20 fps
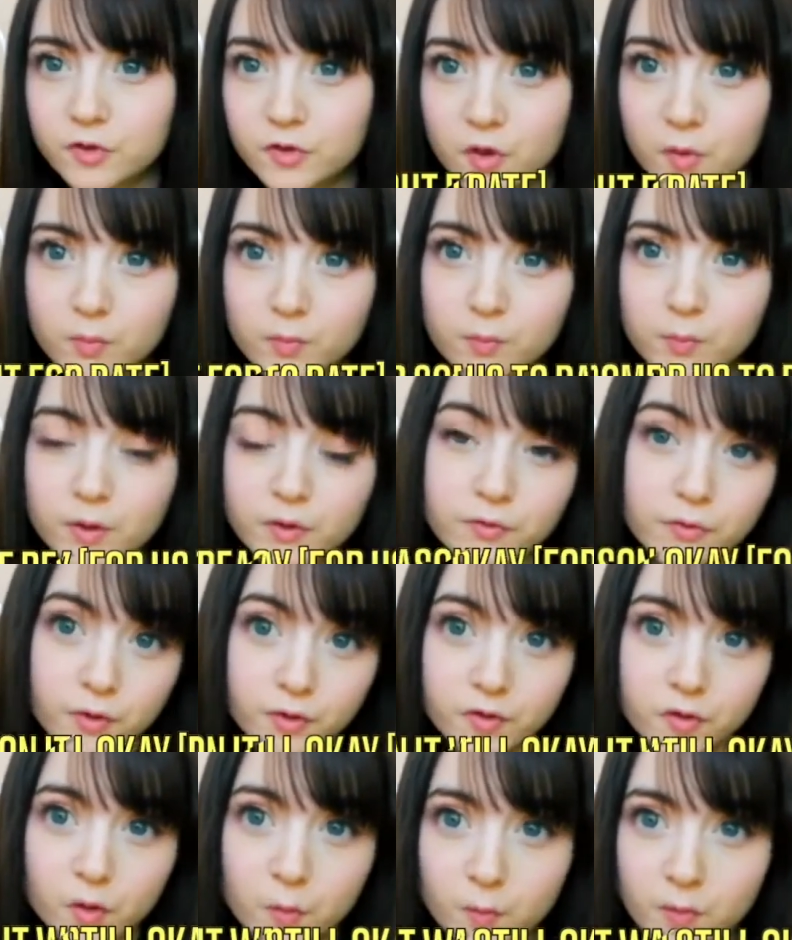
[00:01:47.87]
some
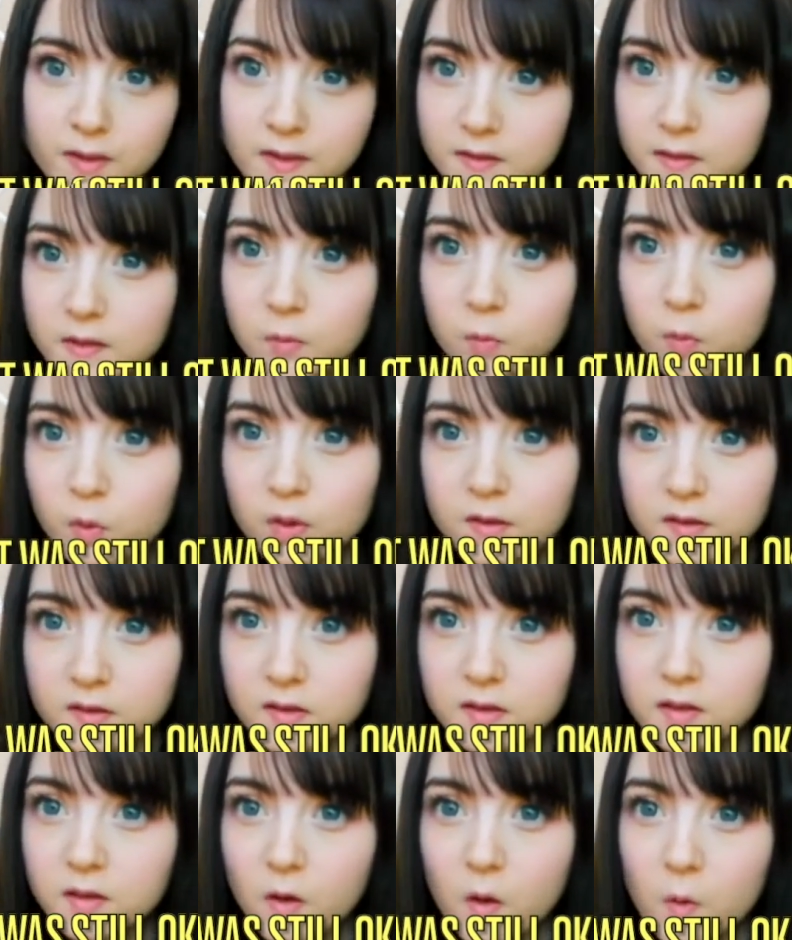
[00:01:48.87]
reason it was
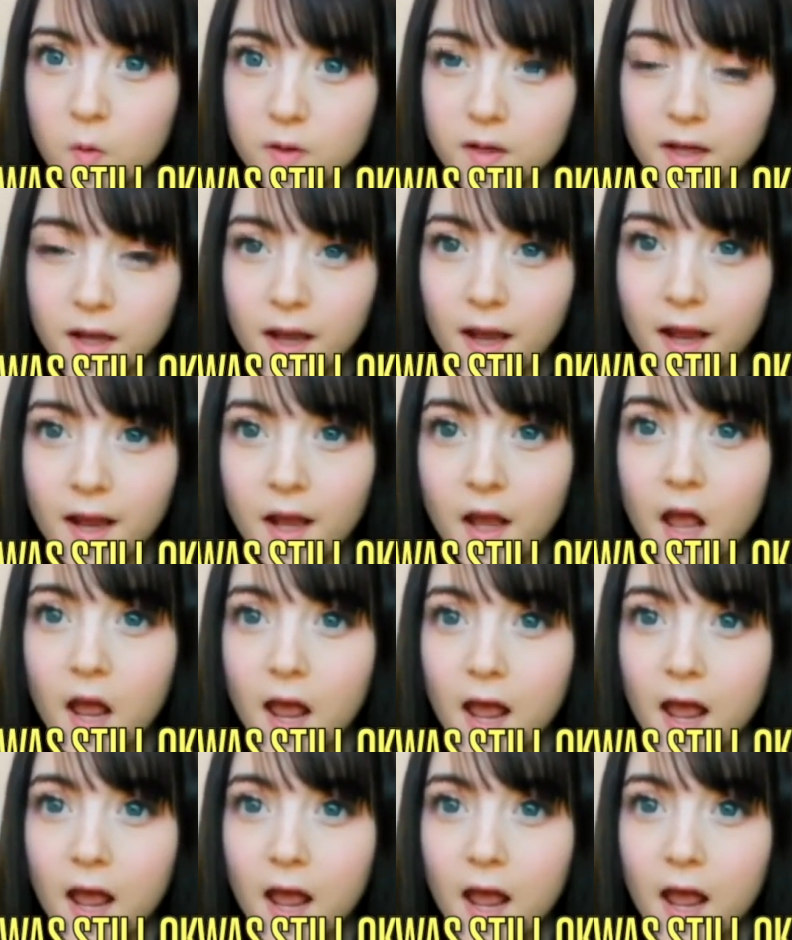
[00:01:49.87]
still okay,